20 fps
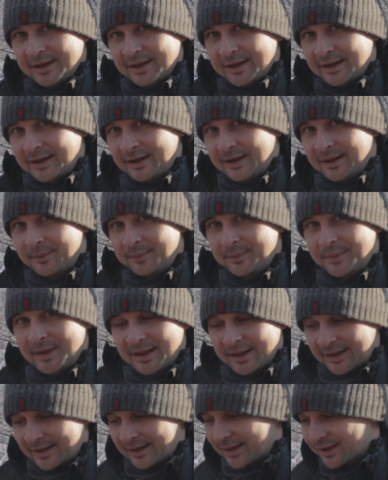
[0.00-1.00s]
and
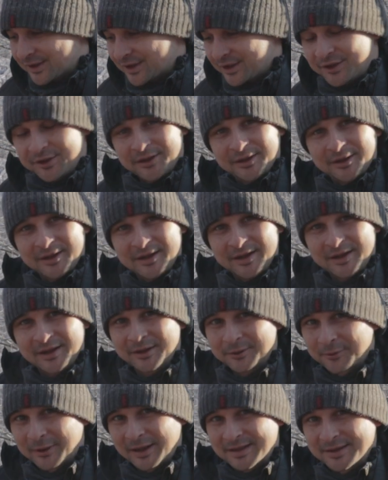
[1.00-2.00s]
actually doing
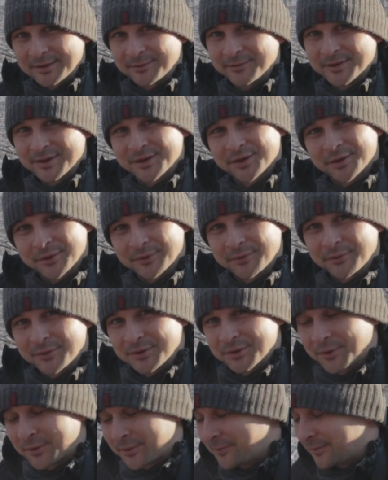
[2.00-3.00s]
quite a different sort of
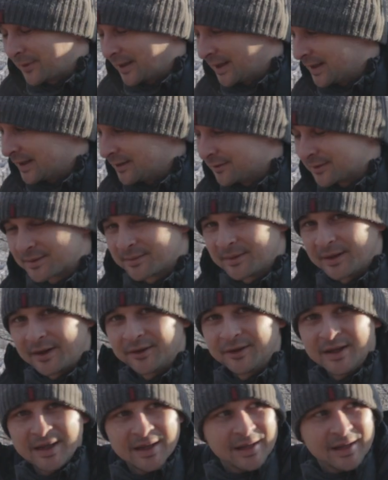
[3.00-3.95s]
photography here as well.